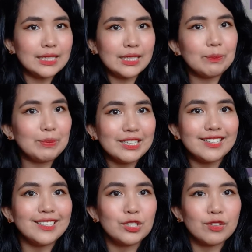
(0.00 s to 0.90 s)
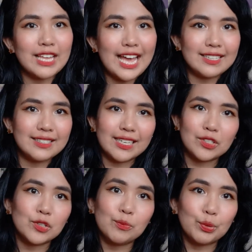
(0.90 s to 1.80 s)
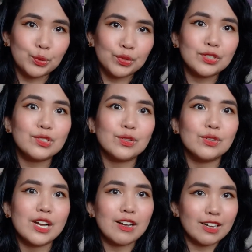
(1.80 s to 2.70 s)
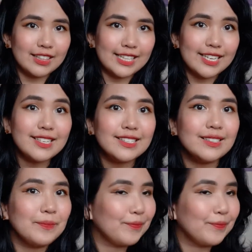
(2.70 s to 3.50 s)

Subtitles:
dip into the Anne Sexton pool, so I got this.